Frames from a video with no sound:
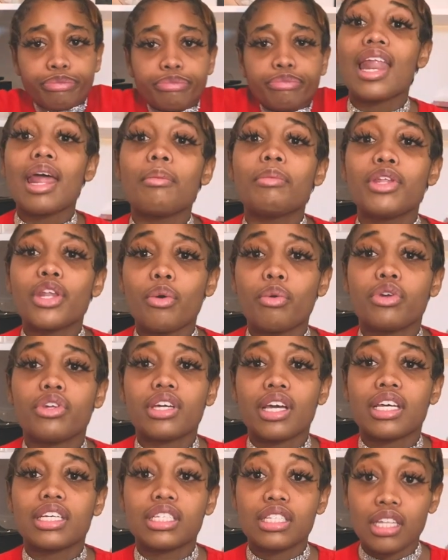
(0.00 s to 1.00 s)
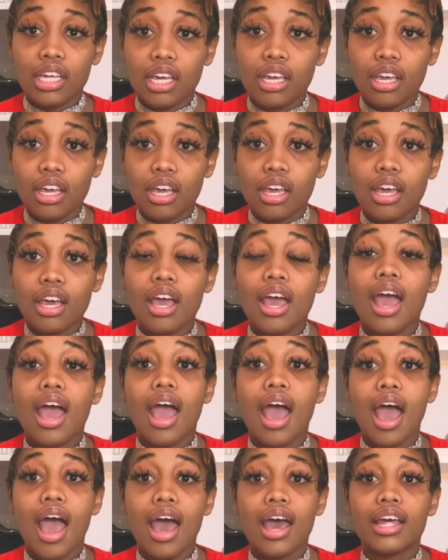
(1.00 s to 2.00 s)
Let me know what you guys think,
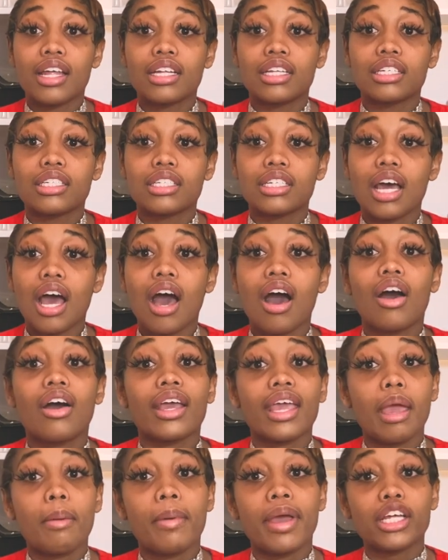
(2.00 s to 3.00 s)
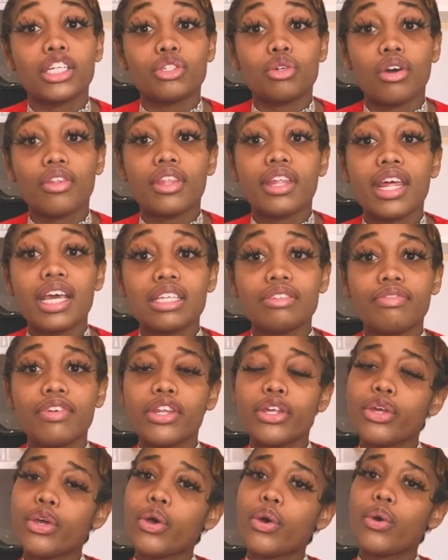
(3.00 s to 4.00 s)
and I'll get back to you on the next
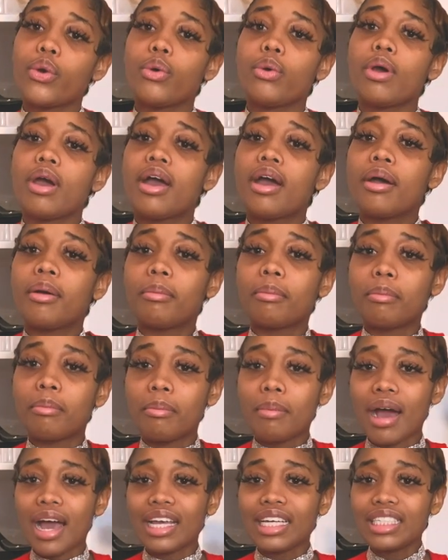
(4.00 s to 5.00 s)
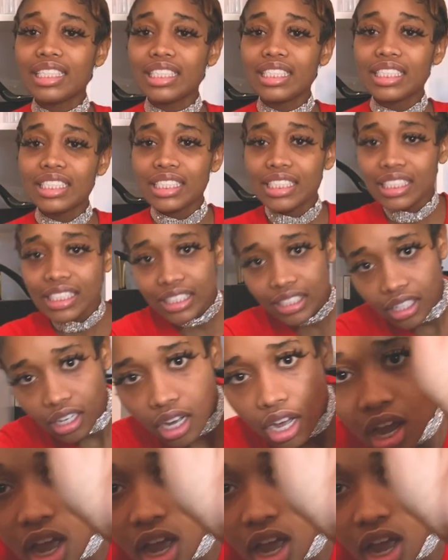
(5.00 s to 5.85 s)
video. Bye.